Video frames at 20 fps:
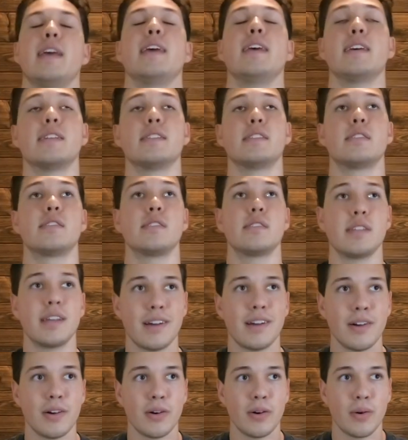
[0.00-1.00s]

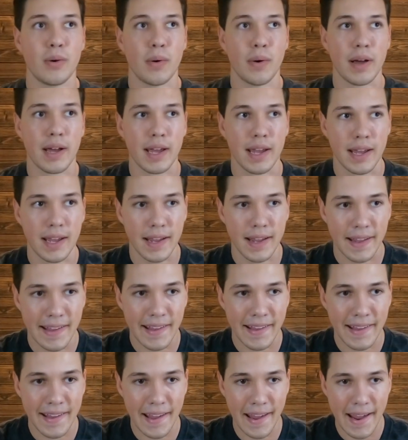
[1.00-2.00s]
So
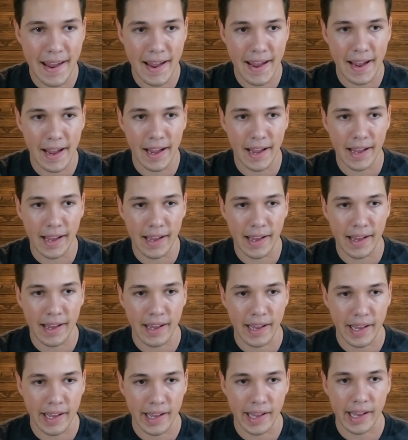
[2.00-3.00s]
yeah,
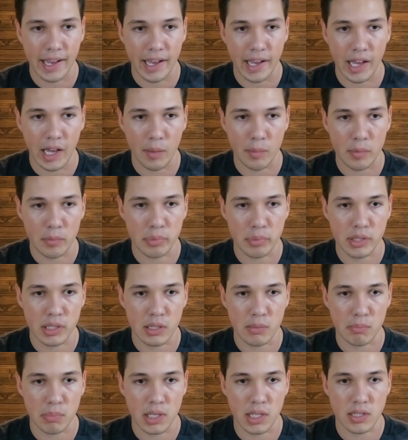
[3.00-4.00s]
I'm a pretty
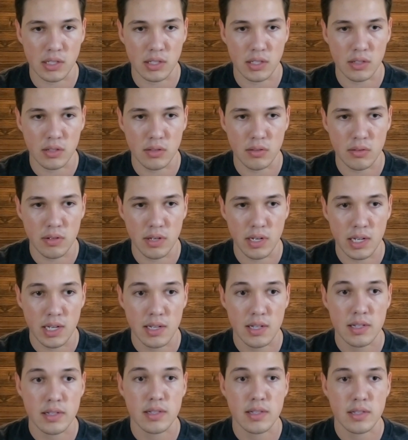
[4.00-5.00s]
big dude,
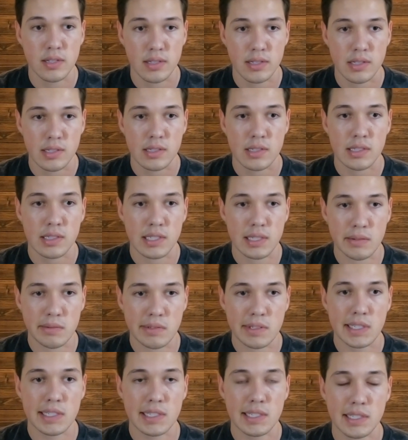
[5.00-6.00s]
and when
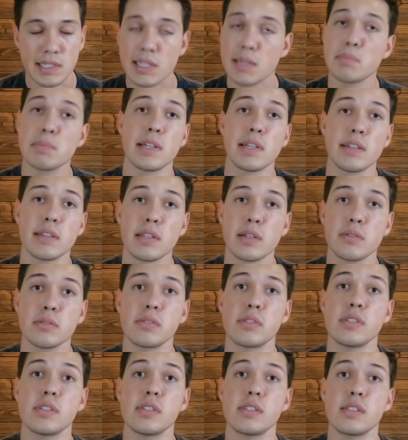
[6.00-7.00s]
I stepped on
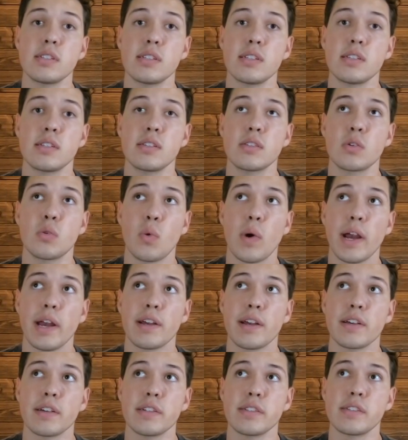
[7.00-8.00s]
those
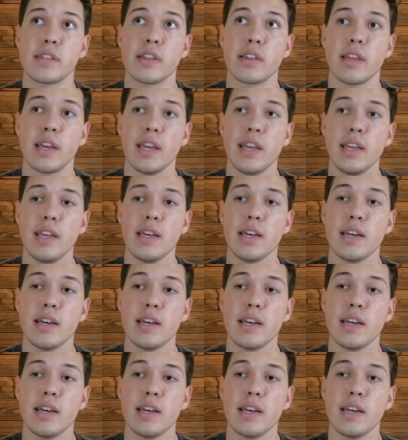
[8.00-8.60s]
squares, they